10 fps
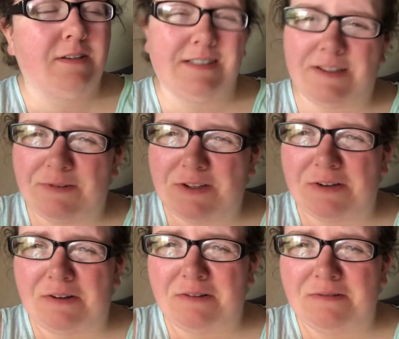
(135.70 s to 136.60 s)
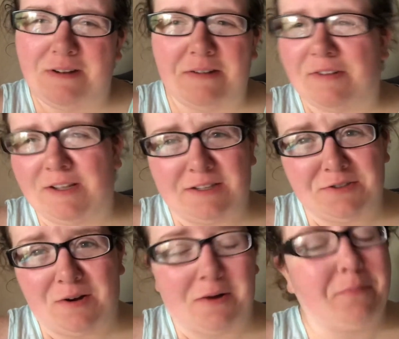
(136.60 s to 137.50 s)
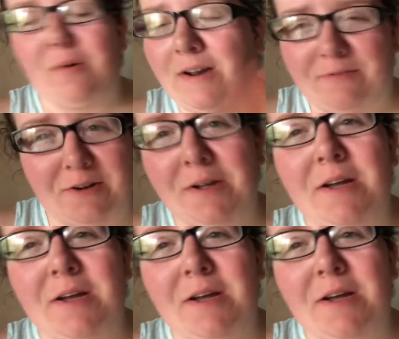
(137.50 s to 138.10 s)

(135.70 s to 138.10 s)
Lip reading: Is that what they're called? I feel like that's wrong. Whatever.